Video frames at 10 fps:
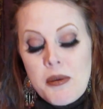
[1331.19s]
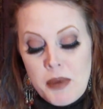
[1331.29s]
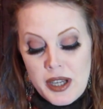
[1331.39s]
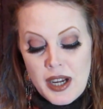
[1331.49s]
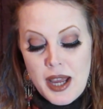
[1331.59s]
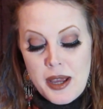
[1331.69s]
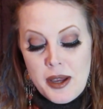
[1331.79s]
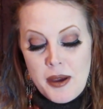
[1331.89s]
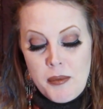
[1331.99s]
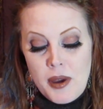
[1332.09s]
but I
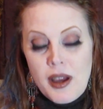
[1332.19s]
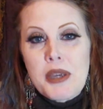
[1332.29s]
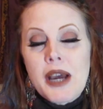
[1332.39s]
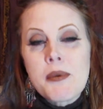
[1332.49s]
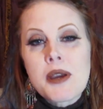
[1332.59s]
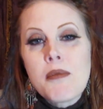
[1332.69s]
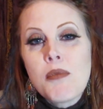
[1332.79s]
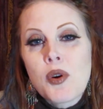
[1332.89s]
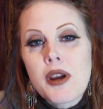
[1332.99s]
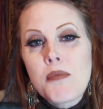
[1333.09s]
am becoming
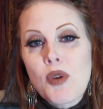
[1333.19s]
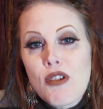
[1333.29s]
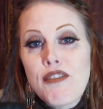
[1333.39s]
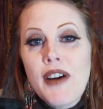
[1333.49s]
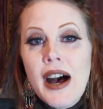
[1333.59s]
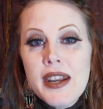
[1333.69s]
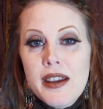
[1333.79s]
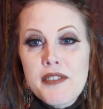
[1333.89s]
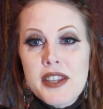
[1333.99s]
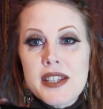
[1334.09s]
more and more fond
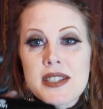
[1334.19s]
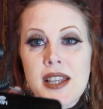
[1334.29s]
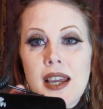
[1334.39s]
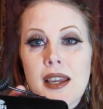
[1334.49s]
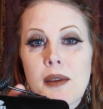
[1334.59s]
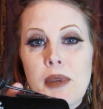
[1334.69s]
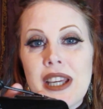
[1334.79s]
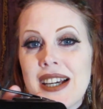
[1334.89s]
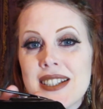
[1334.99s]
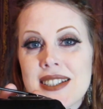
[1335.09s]
of this thing
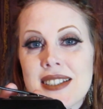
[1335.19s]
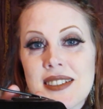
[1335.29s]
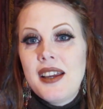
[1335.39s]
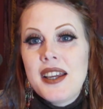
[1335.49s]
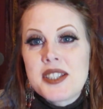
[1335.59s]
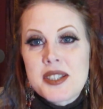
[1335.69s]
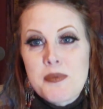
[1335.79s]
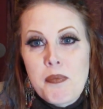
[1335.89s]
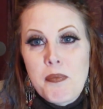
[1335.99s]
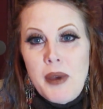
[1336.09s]
because it's
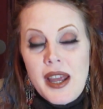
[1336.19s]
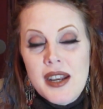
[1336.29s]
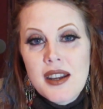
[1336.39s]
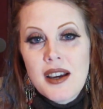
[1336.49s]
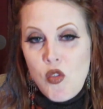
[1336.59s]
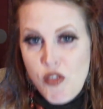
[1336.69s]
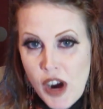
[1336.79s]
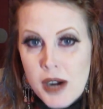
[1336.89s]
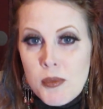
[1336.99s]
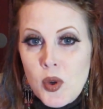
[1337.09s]
been
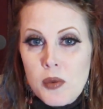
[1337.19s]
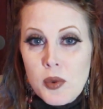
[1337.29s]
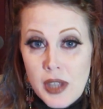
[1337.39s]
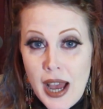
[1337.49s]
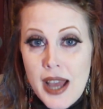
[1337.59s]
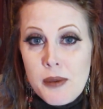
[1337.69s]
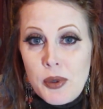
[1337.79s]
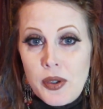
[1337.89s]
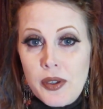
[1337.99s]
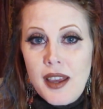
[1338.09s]
far more
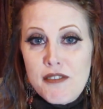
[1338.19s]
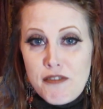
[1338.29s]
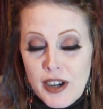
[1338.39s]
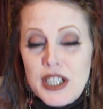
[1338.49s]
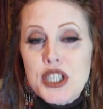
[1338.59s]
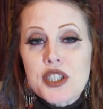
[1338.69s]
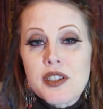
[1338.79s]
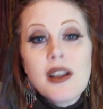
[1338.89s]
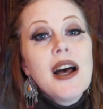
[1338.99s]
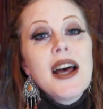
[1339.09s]
reliable and
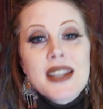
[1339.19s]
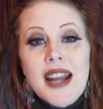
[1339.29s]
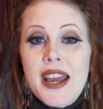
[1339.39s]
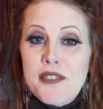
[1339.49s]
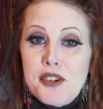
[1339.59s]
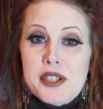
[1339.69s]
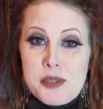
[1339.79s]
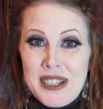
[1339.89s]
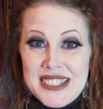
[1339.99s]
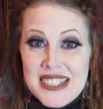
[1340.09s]
functional than I ever
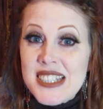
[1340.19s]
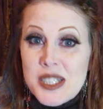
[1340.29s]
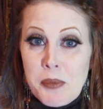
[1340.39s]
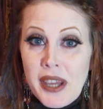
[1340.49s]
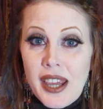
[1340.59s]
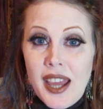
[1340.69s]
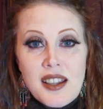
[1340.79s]
expected it to be.